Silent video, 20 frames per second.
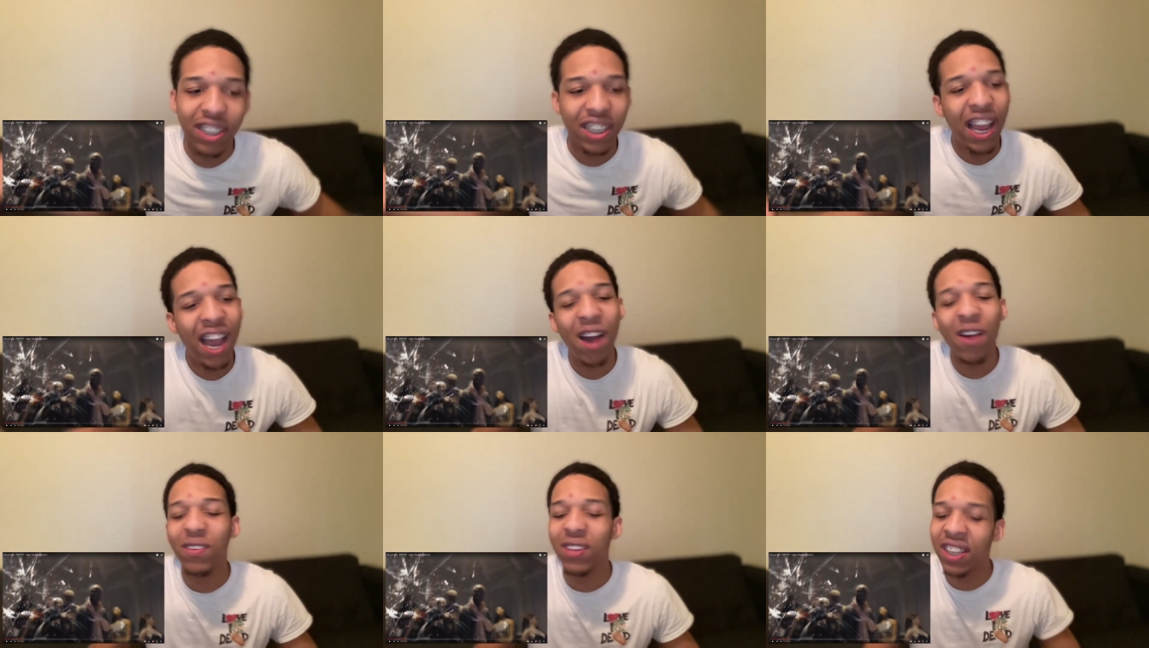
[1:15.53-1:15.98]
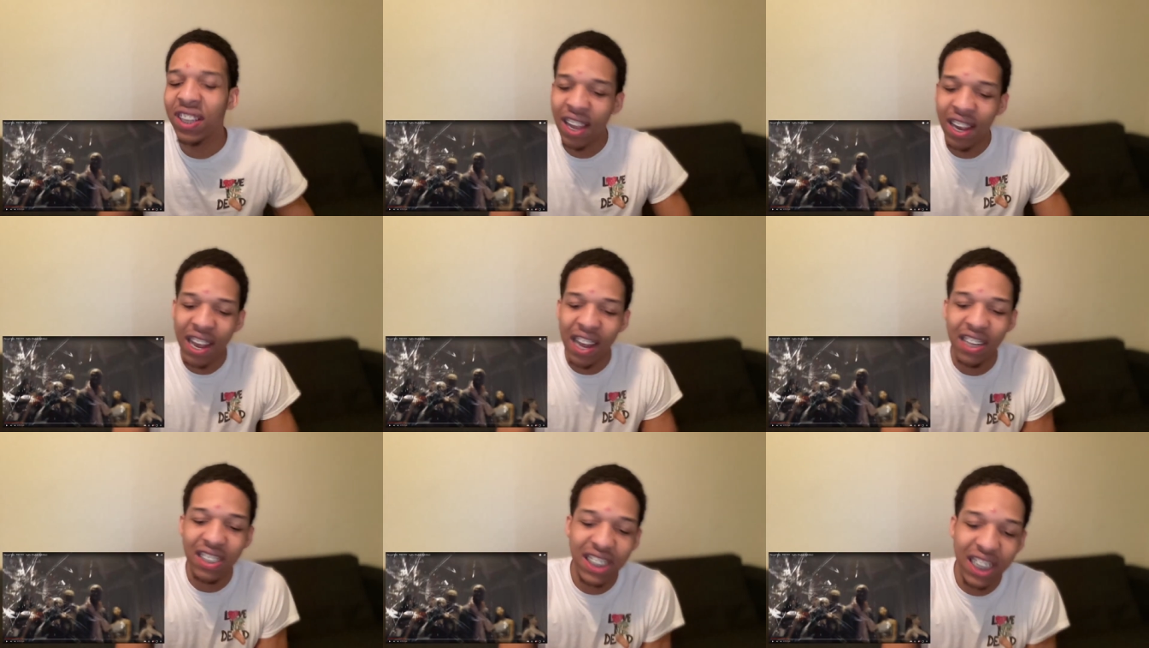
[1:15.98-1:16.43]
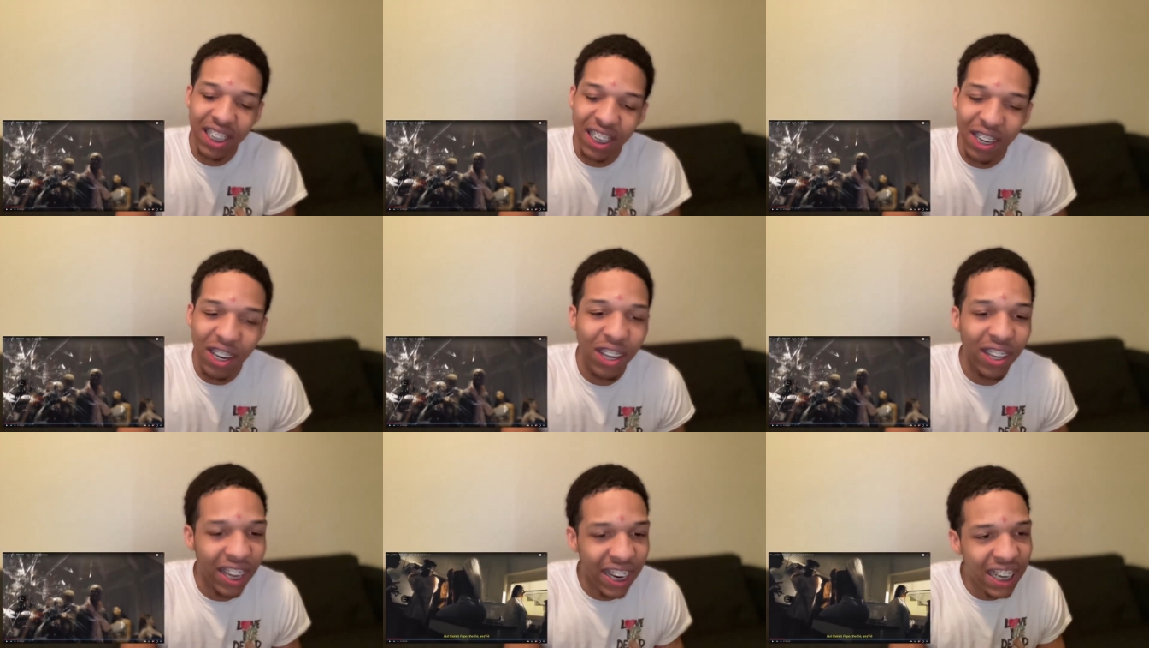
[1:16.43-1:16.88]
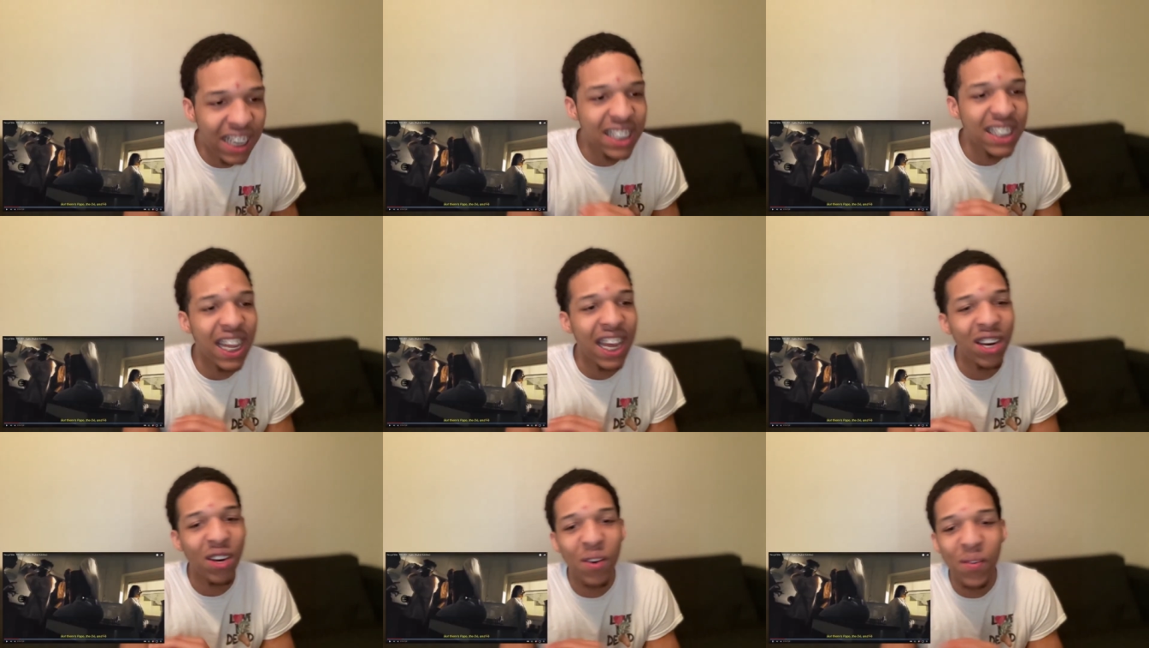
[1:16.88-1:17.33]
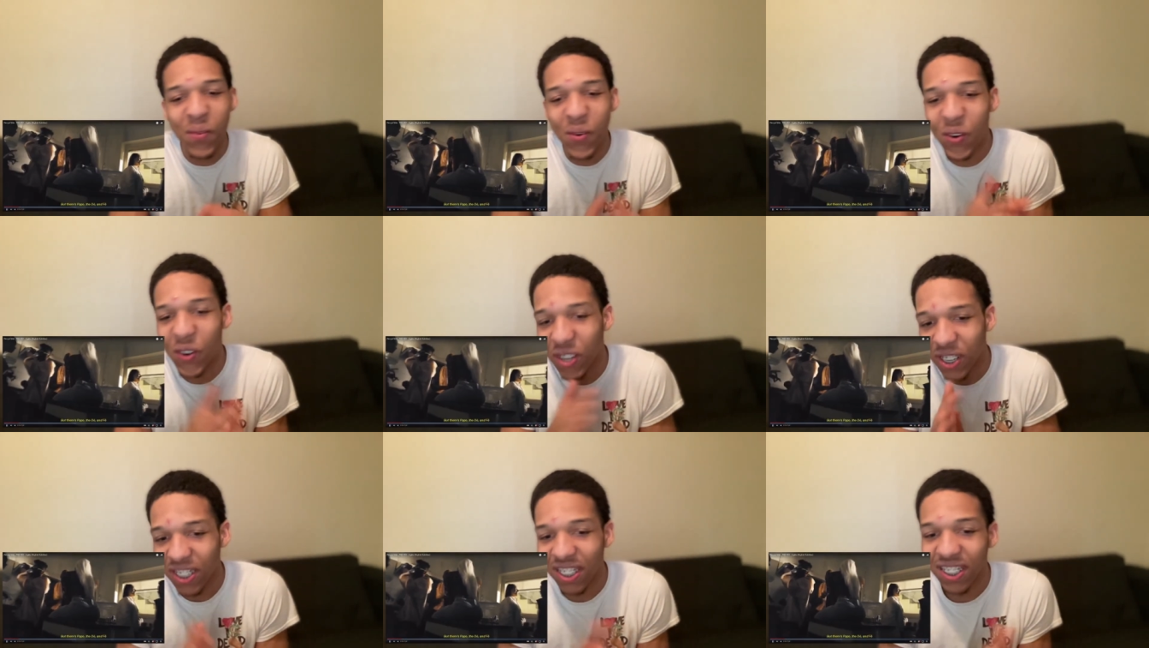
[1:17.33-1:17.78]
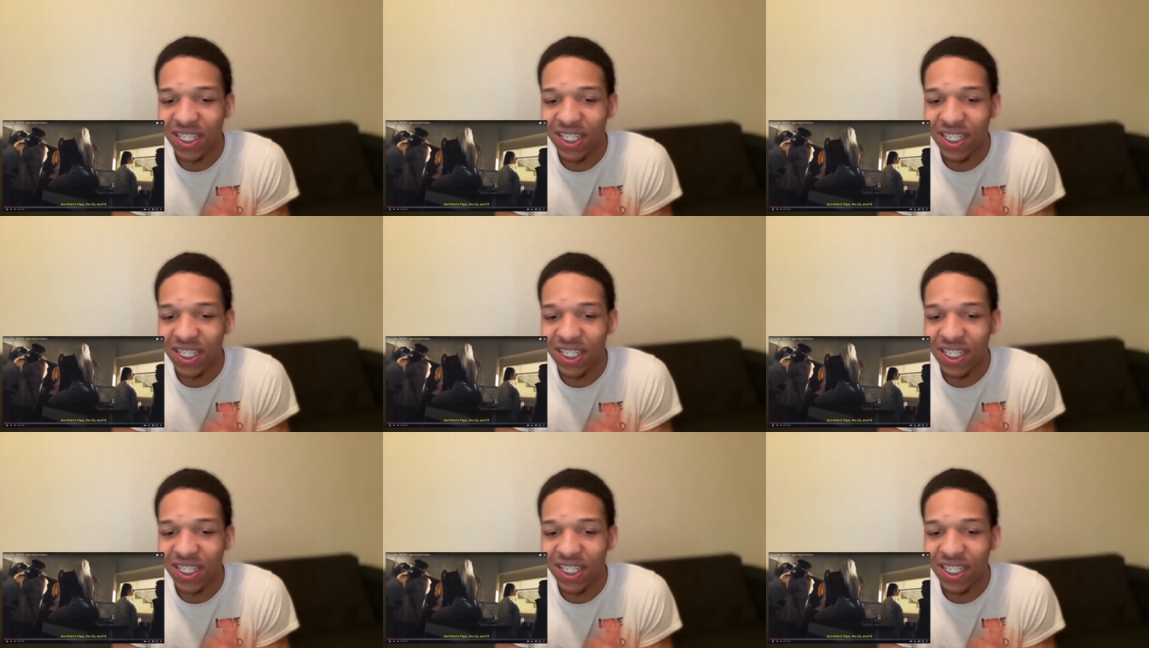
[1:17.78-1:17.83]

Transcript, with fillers: I don't think y'all gotta tell the ladies that no more.